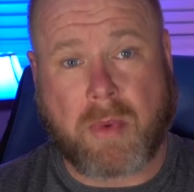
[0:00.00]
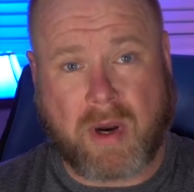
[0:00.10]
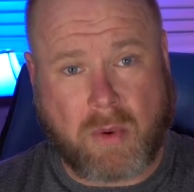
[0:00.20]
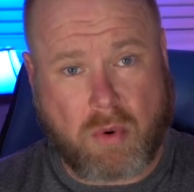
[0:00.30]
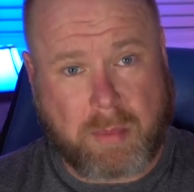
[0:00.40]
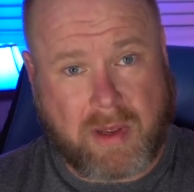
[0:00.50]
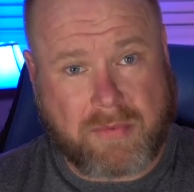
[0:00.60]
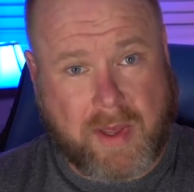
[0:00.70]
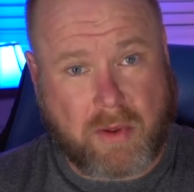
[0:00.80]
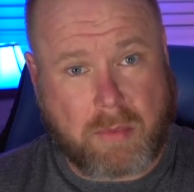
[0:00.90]
money will be
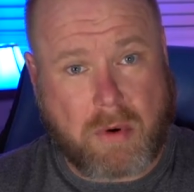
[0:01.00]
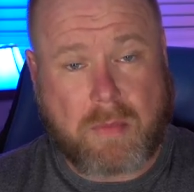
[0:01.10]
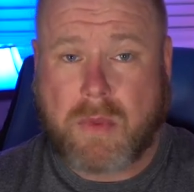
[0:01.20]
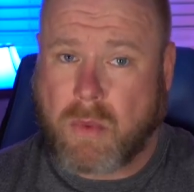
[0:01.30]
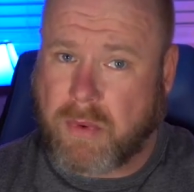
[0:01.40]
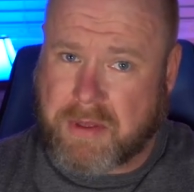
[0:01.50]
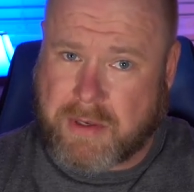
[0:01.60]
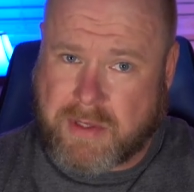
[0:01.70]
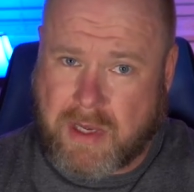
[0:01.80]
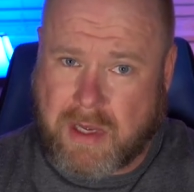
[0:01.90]
available
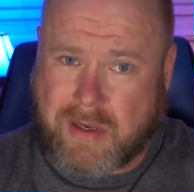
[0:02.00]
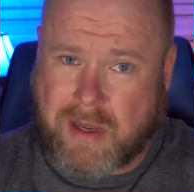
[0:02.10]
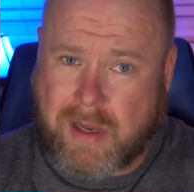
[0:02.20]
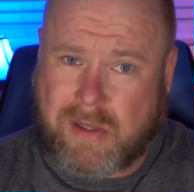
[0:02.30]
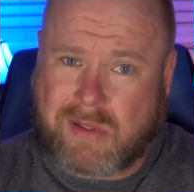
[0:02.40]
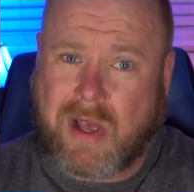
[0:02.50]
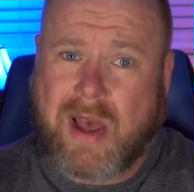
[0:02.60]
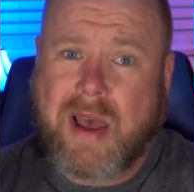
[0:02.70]
within 10 days